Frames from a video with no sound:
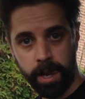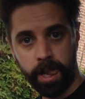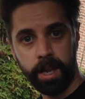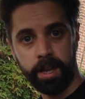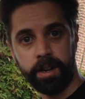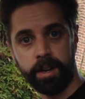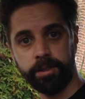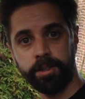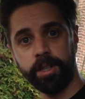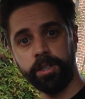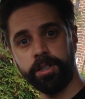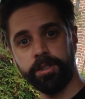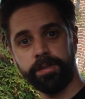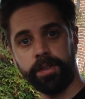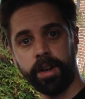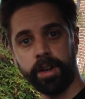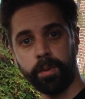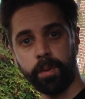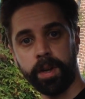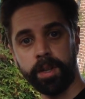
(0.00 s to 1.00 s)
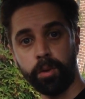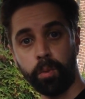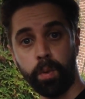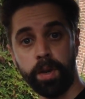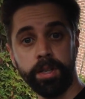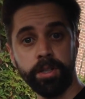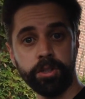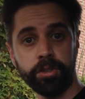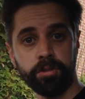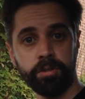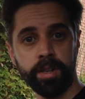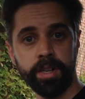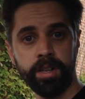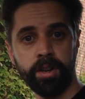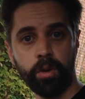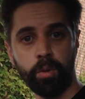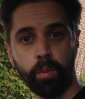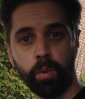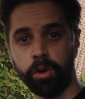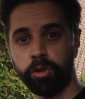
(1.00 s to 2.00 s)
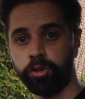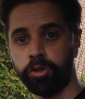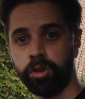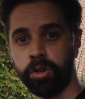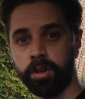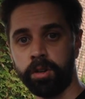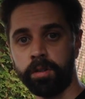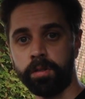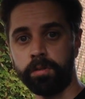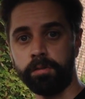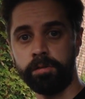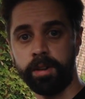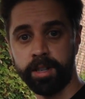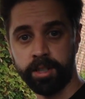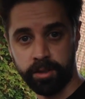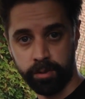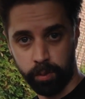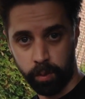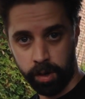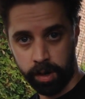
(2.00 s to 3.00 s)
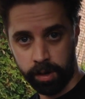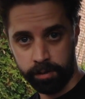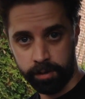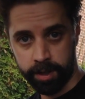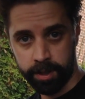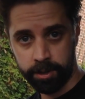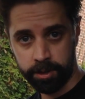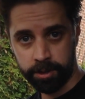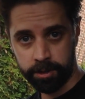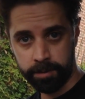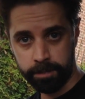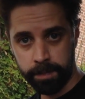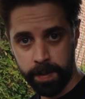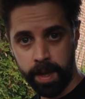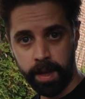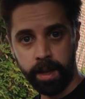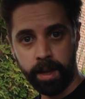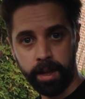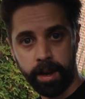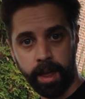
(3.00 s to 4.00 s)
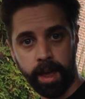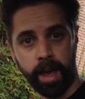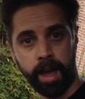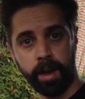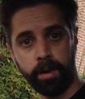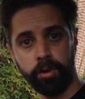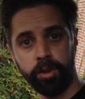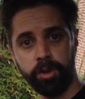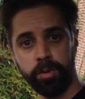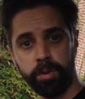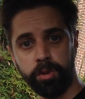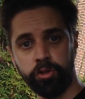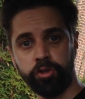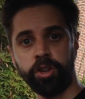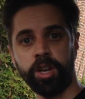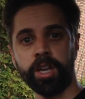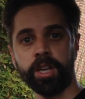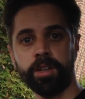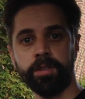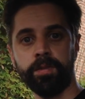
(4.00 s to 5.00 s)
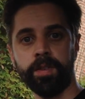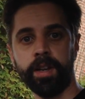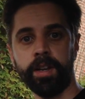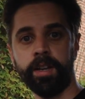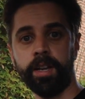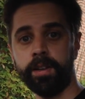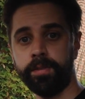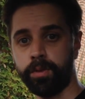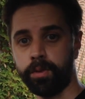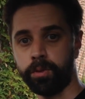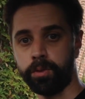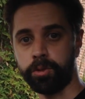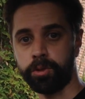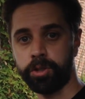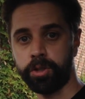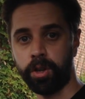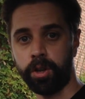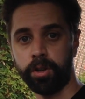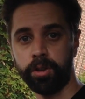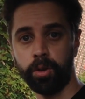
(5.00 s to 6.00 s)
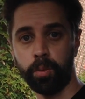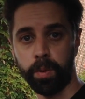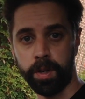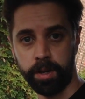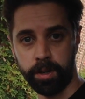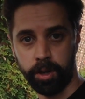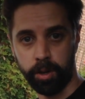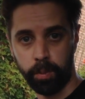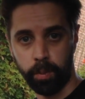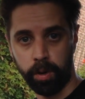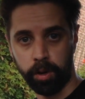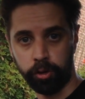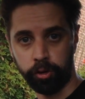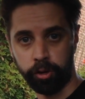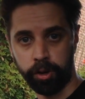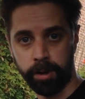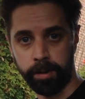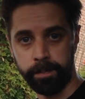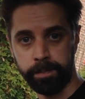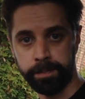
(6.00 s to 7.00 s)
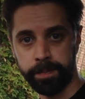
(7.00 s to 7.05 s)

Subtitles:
and identify where the windscreen washer reservoir is and how you would check the levels on the window washer.